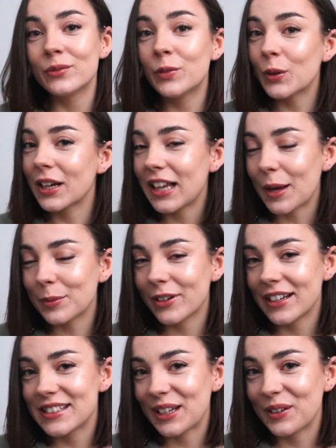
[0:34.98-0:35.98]
for
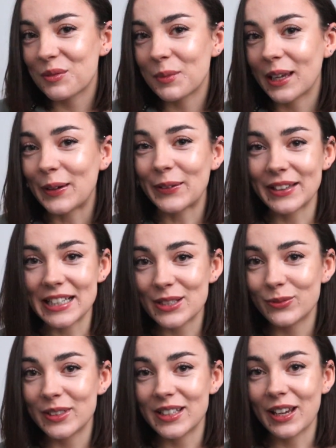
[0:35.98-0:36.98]
collaborating with me on this
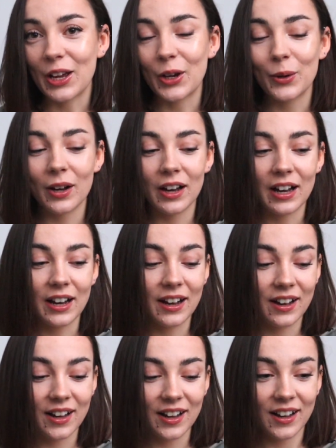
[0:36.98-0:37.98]
video.
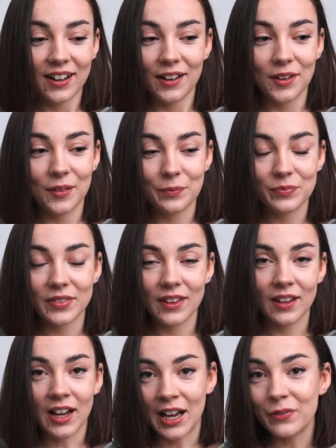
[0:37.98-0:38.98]

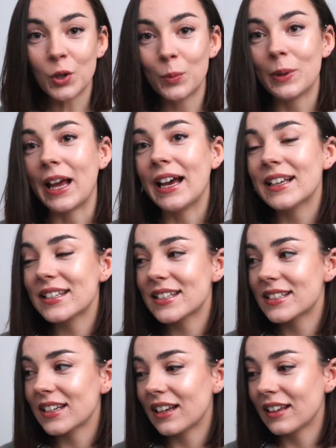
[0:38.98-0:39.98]
I feel
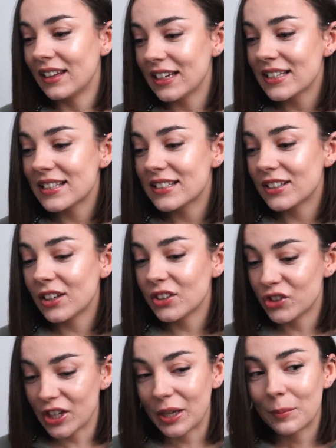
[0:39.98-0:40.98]
blessed. This
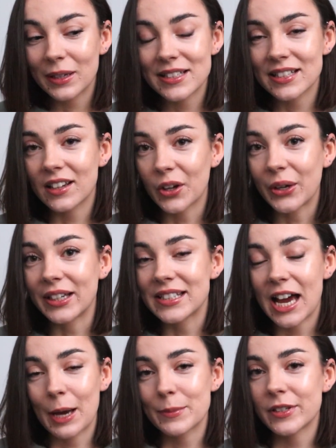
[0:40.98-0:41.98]
gym is going
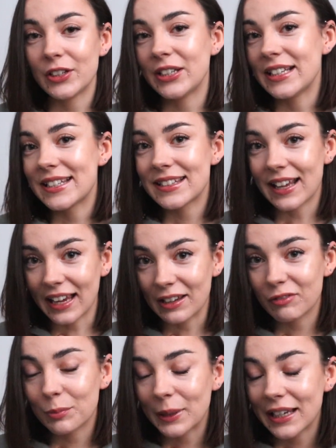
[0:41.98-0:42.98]
to absolutely
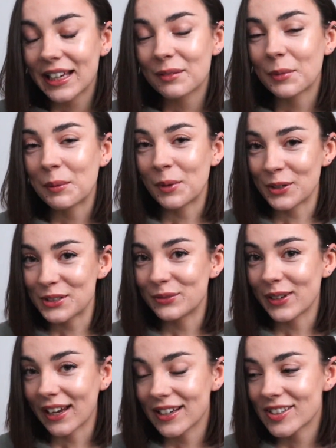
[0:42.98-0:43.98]
save me and my
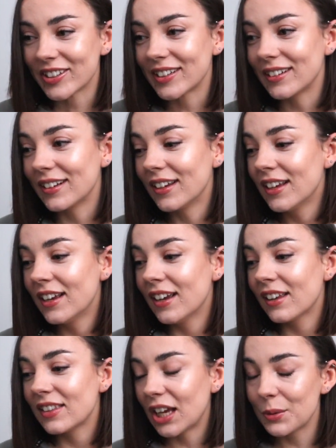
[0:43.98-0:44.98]
motivation.
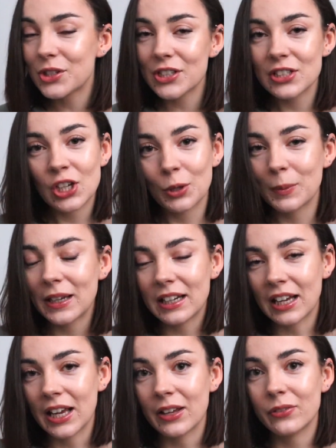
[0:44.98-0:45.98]
There were just too many
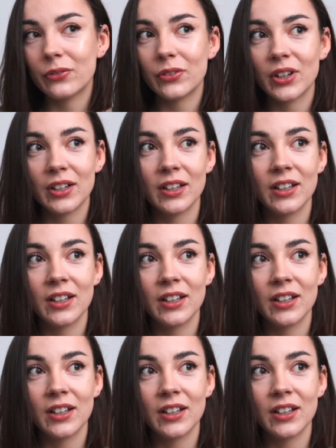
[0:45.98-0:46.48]
life